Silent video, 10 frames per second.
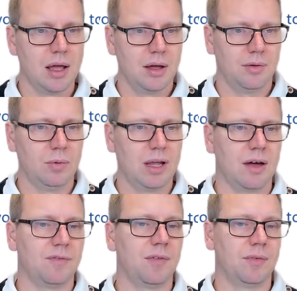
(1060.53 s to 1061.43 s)
We
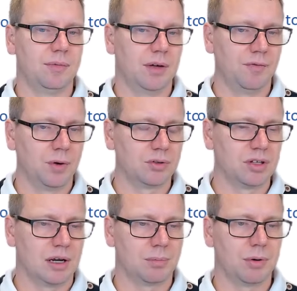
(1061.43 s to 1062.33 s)
have
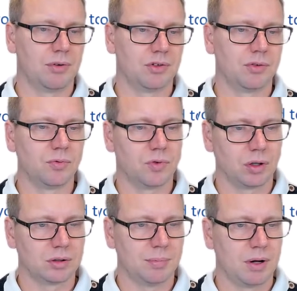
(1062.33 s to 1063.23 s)
function libraries we
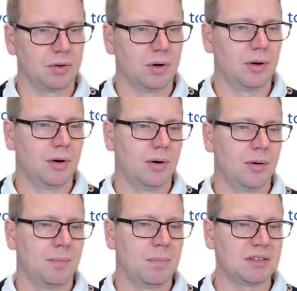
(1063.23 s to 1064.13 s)
talked about.
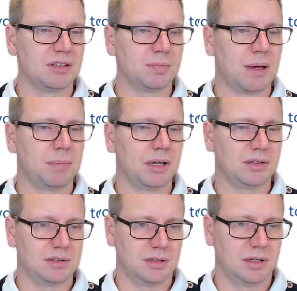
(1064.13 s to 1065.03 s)
Message
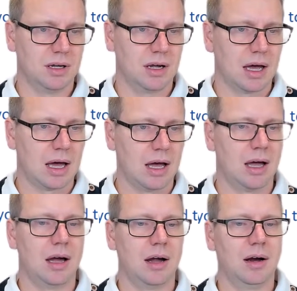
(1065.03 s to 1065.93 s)
mappings
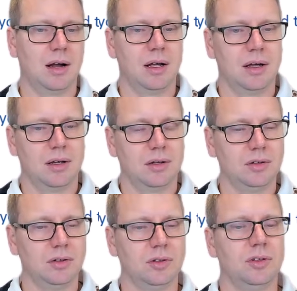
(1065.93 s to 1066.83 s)
are
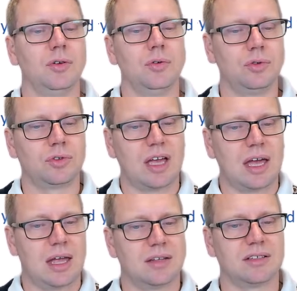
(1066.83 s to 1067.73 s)
used
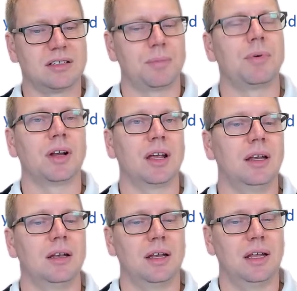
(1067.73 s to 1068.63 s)
and
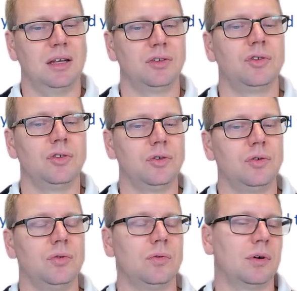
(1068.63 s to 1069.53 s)
separated
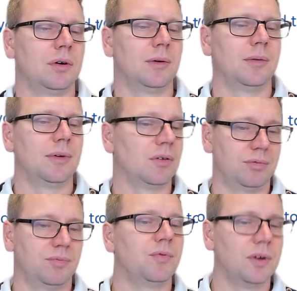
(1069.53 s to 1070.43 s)
into,
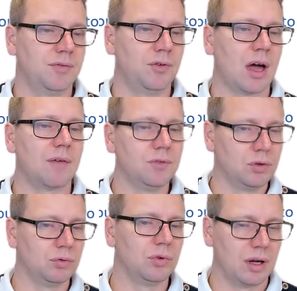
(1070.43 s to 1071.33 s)
if you have
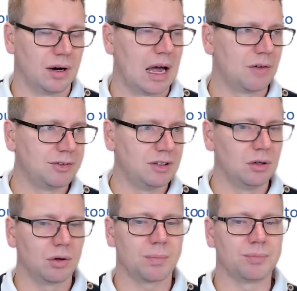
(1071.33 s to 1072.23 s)
RFC
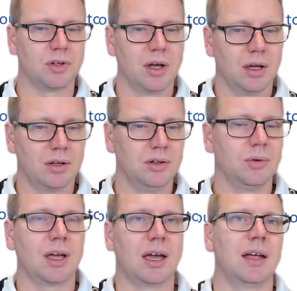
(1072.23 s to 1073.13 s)
lookups,
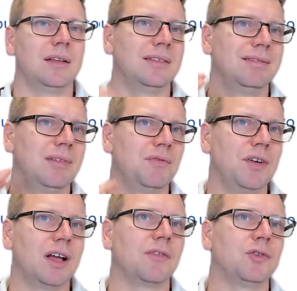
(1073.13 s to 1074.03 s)
the
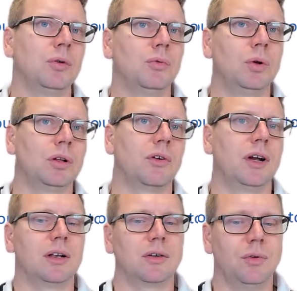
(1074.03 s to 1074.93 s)
Figaf tool will
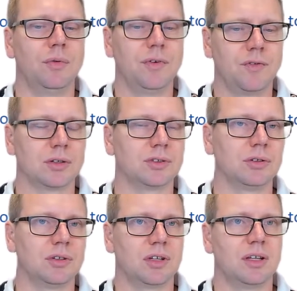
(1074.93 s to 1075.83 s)
create a Groovy
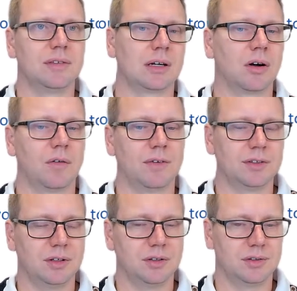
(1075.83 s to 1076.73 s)
functions that
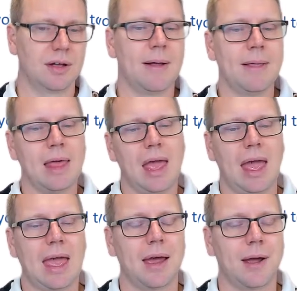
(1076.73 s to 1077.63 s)
covers this.
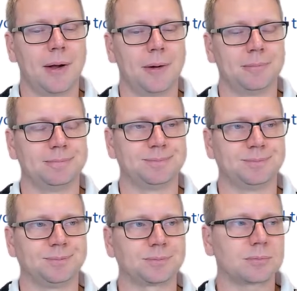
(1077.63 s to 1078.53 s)

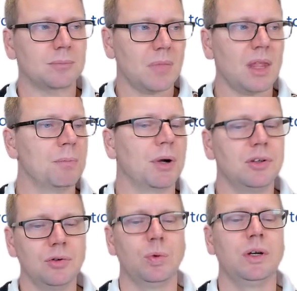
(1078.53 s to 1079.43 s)
But
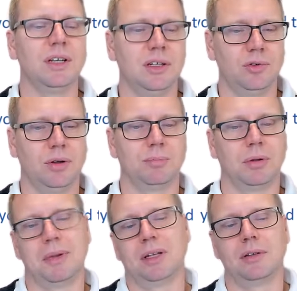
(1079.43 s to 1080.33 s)
you would need to
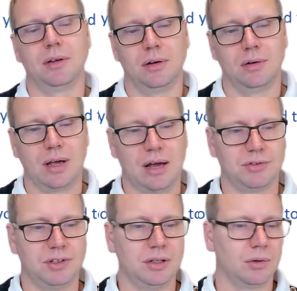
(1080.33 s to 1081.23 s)
implement the
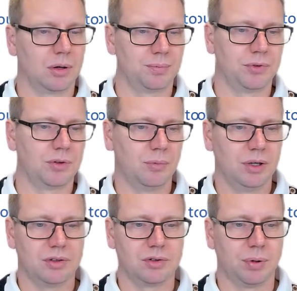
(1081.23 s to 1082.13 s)
RFC lookups.
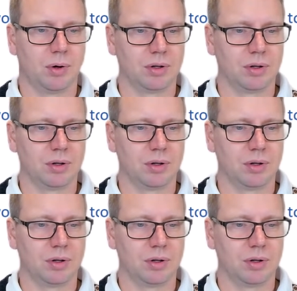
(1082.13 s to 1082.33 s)
We support